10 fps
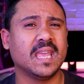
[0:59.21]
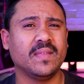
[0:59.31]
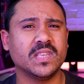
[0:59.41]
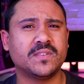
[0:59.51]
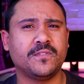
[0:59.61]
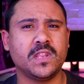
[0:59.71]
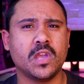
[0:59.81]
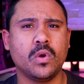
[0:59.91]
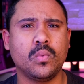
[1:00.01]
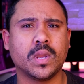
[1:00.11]
In this
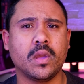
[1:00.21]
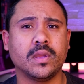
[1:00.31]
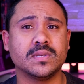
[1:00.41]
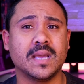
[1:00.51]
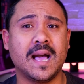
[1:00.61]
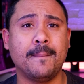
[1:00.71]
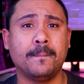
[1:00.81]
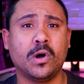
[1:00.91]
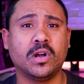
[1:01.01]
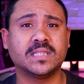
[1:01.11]
video, we're going to
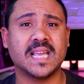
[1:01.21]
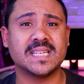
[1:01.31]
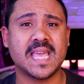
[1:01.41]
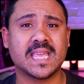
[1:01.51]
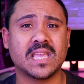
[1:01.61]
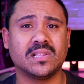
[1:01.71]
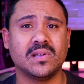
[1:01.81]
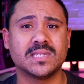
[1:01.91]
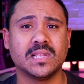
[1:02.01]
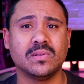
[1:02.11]
unbox and take a
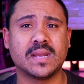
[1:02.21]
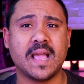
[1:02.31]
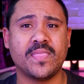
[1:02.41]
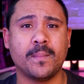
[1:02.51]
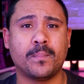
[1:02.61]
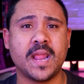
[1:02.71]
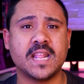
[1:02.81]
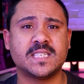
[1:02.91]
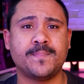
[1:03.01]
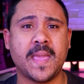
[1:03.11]
closer look at the
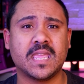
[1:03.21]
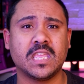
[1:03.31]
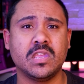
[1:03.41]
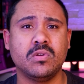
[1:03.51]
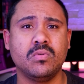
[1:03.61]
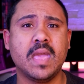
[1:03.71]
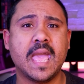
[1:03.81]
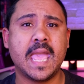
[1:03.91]
brand spanking new